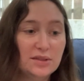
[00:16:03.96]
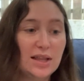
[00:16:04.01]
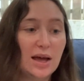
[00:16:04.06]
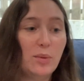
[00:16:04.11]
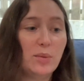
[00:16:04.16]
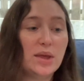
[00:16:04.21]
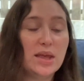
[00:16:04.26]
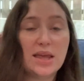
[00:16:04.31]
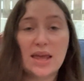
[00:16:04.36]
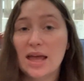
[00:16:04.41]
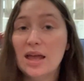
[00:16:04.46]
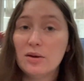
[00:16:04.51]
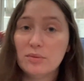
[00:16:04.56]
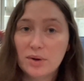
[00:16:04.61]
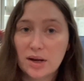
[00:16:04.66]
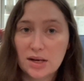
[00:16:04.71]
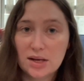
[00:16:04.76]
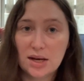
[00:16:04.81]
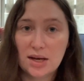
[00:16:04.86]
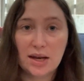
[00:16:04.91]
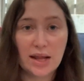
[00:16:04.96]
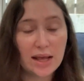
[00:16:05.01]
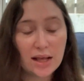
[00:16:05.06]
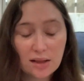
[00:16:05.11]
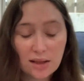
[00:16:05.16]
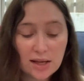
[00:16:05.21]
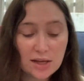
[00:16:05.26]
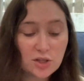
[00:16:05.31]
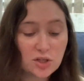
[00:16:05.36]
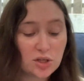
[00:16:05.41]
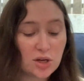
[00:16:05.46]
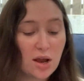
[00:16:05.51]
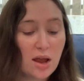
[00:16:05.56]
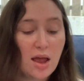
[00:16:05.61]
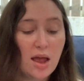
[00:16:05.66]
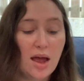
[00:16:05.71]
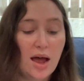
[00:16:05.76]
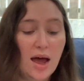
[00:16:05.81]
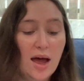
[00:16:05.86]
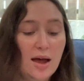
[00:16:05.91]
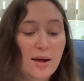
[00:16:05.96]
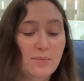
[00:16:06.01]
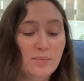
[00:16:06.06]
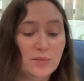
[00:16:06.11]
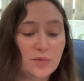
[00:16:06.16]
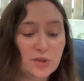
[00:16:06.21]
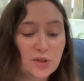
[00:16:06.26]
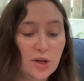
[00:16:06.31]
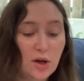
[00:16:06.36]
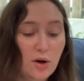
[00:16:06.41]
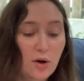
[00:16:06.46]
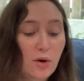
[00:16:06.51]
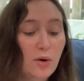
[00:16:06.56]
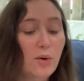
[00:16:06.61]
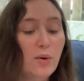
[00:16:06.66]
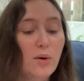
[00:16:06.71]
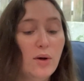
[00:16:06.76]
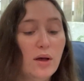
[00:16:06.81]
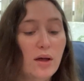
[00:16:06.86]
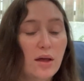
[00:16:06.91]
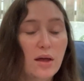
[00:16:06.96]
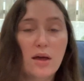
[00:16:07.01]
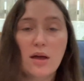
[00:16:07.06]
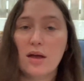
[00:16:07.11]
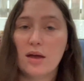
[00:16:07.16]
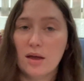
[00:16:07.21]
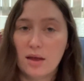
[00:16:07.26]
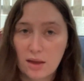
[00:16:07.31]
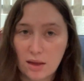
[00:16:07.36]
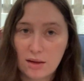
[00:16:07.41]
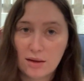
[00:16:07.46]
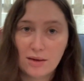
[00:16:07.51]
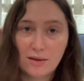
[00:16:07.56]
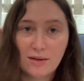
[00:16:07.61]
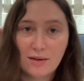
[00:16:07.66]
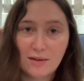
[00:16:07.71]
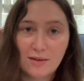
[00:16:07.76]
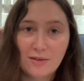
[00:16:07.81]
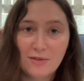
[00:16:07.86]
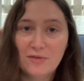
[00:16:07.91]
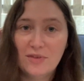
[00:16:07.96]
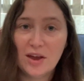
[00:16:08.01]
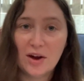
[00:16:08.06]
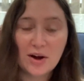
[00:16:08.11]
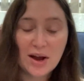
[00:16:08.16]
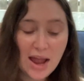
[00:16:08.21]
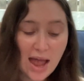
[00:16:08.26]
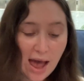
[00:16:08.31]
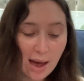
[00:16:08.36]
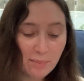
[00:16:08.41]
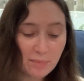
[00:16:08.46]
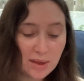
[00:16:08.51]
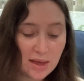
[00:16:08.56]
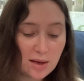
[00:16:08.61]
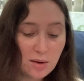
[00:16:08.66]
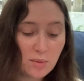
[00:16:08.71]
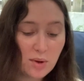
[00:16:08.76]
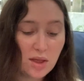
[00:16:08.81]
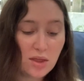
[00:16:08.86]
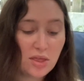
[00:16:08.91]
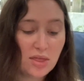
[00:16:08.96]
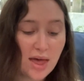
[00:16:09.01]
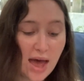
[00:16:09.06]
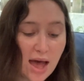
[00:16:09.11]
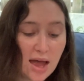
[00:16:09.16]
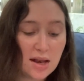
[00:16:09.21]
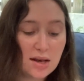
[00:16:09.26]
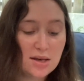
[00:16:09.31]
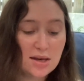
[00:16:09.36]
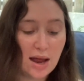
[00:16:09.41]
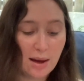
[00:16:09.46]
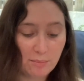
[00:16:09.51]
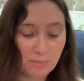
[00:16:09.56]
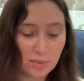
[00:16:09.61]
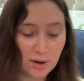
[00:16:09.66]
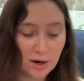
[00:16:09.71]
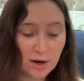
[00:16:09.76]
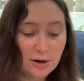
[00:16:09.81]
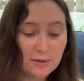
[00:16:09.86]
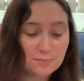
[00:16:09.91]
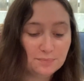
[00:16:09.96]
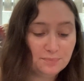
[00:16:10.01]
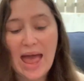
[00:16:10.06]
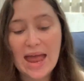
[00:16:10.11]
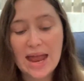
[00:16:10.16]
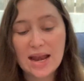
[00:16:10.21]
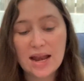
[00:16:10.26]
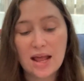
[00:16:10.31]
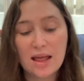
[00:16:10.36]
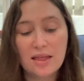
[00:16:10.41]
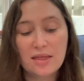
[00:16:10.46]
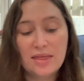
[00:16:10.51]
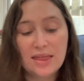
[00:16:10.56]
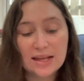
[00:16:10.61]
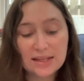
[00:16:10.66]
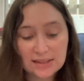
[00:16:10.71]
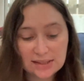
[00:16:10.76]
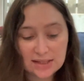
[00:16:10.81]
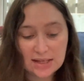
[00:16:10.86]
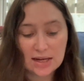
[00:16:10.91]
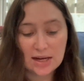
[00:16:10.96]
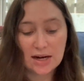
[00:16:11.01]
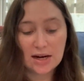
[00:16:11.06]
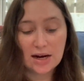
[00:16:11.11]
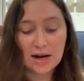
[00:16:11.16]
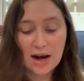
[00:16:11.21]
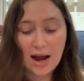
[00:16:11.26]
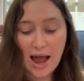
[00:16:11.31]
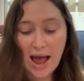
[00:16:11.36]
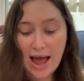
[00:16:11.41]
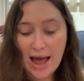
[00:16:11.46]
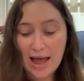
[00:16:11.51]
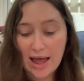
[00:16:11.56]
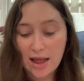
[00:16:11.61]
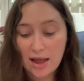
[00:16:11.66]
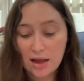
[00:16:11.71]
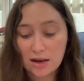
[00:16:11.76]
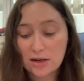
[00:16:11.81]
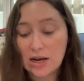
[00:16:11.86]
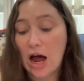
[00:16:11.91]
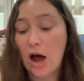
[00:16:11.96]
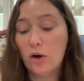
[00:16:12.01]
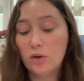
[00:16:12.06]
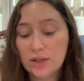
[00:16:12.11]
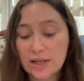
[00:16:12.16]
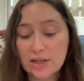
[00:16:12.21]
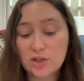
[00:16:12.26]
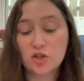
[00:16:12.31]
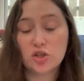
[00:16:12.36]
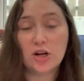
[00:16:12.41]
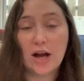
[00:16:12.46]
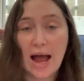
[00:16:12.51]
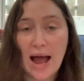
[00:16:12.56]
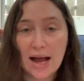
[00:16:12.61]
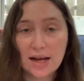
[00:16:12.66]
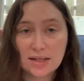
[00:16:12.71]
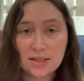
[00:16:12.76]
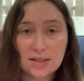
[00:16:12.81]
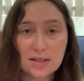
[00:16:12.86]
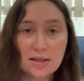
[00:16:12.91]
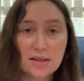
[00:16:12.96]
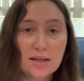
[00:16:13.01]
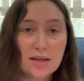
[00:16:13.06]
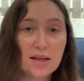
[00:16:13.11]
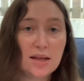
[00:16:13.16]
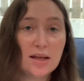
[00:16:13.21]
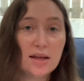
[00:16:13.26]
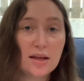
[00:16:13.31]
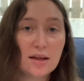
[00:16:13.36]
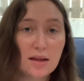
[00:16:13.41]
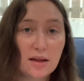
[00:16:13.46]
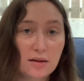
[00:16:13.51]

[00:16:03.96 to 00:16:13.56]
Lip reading: that we get written in English. So very happy with that number. And this year, I not only tracked the